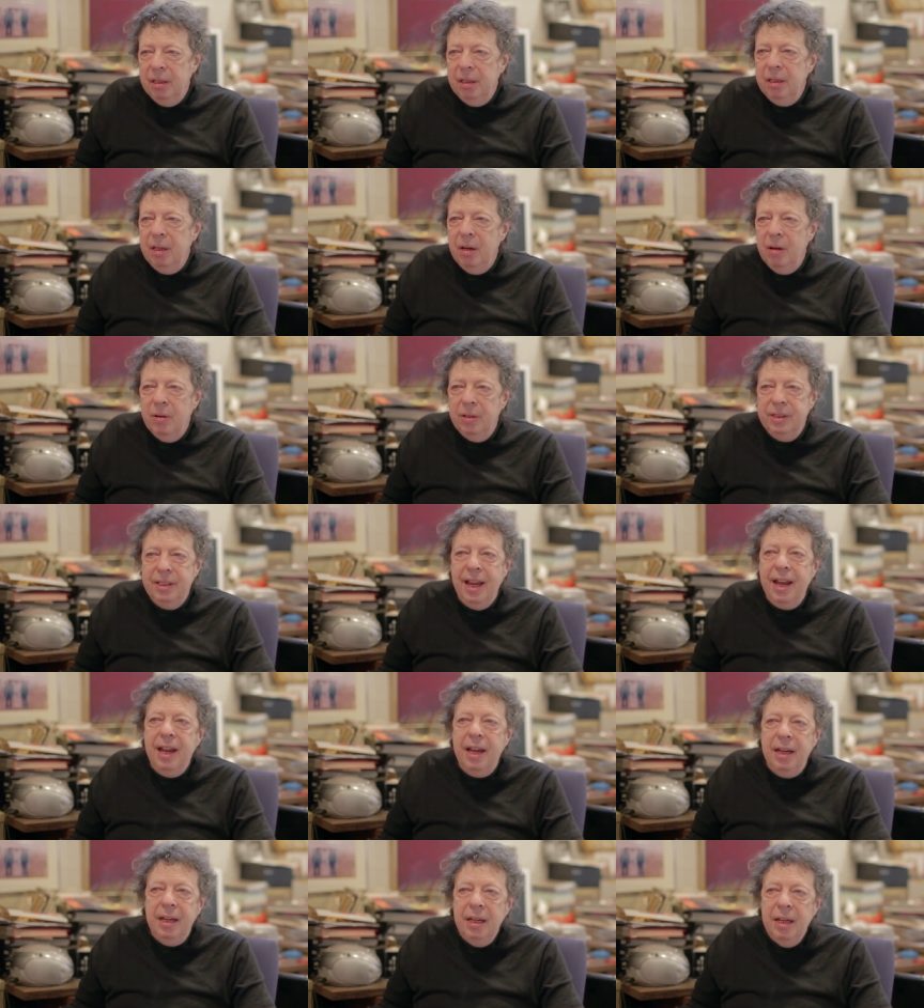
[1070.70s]
you know a
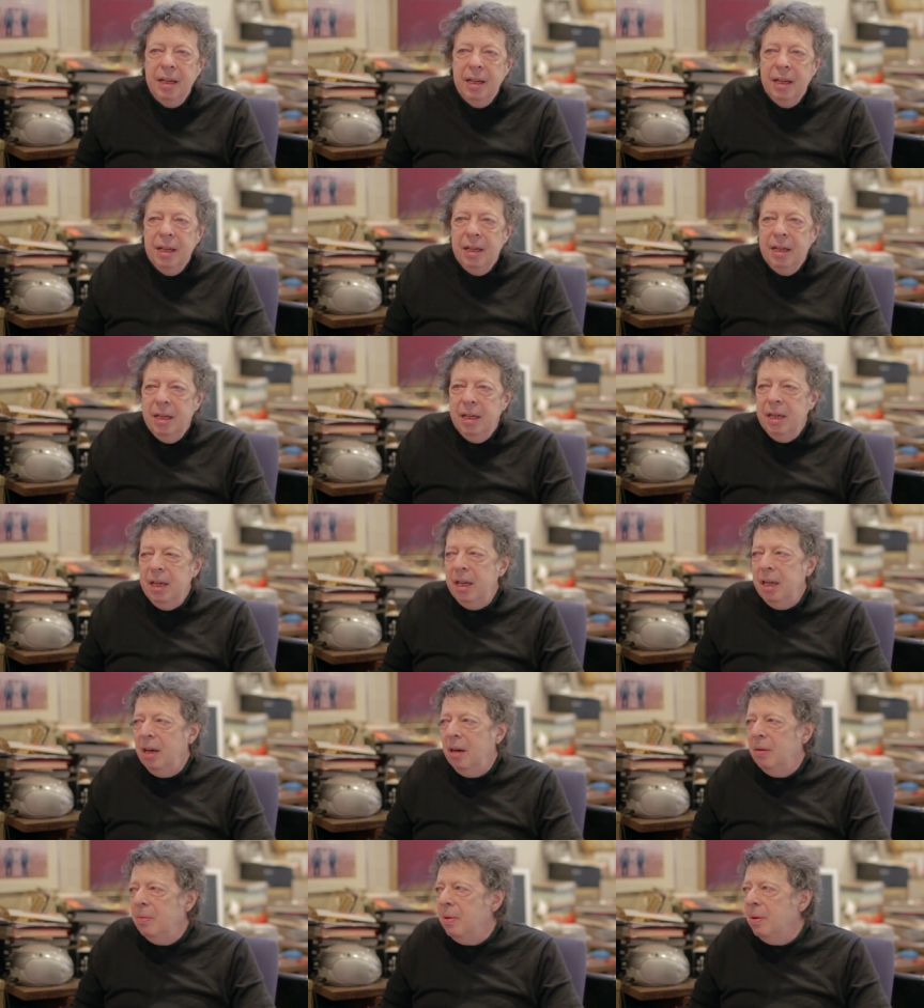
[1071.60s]
day,
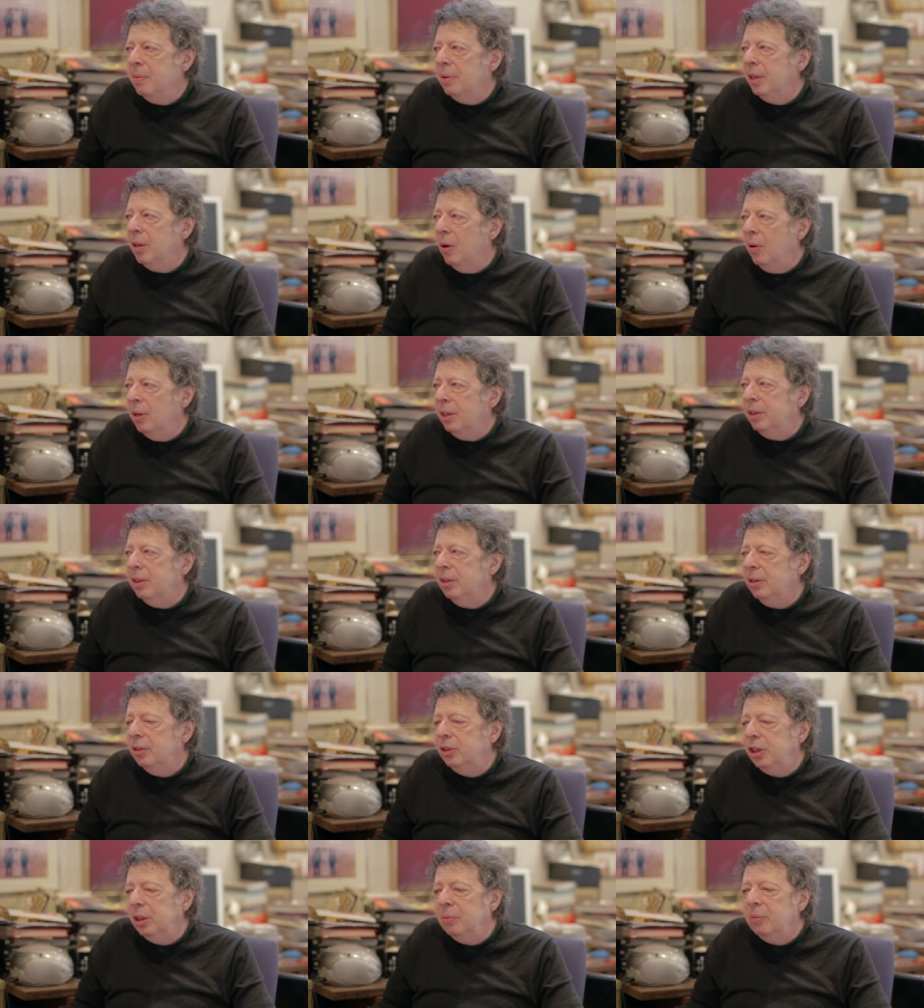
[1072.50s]
and I remember going
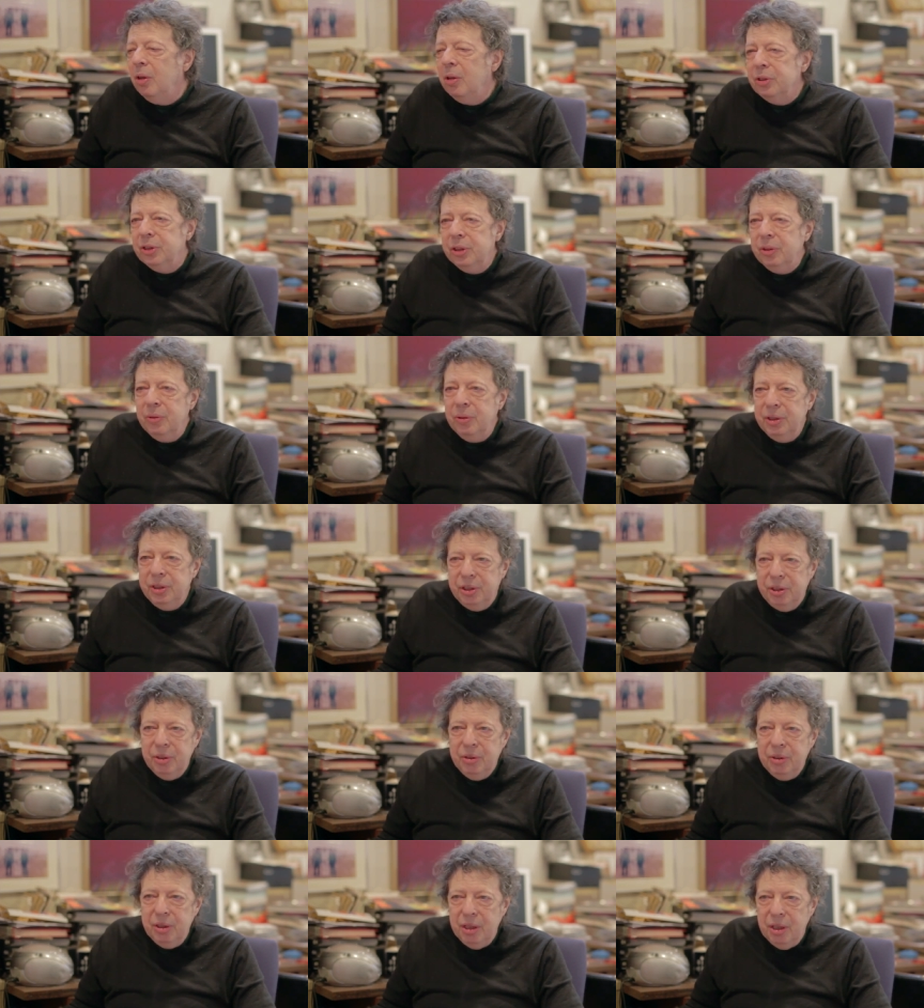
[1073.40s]
to Jim Rosenquist's
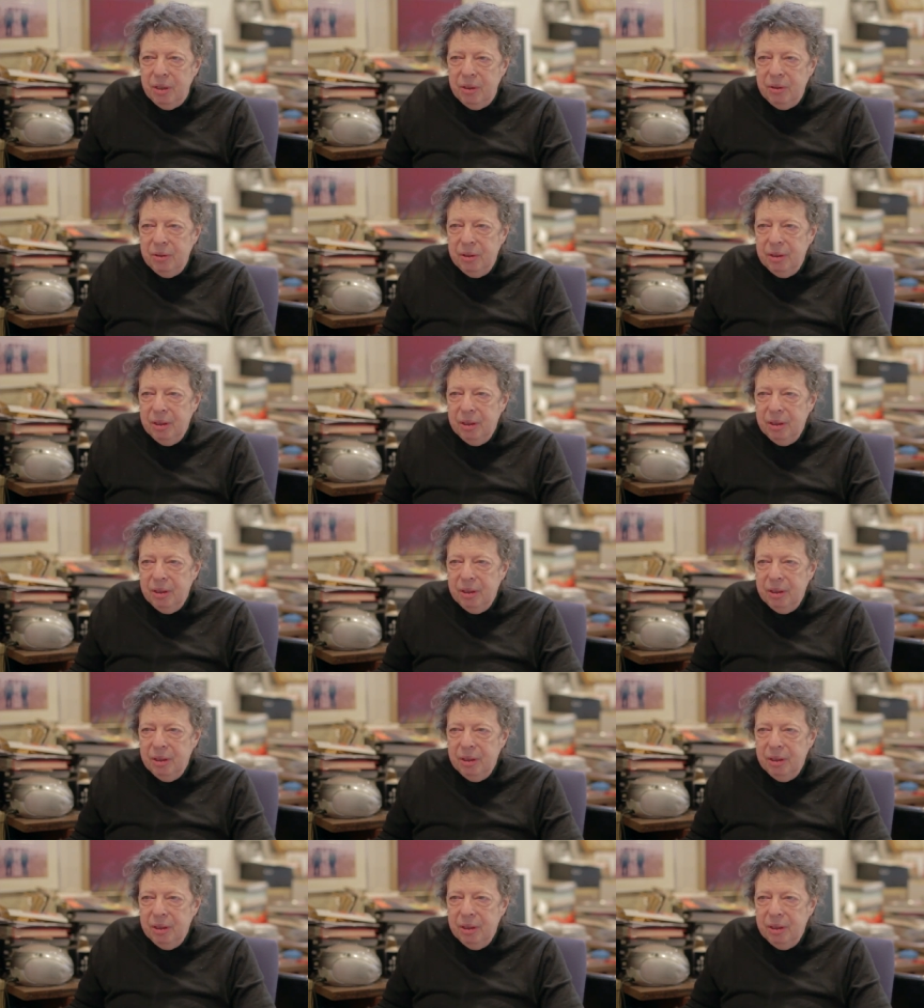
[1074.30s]
studio.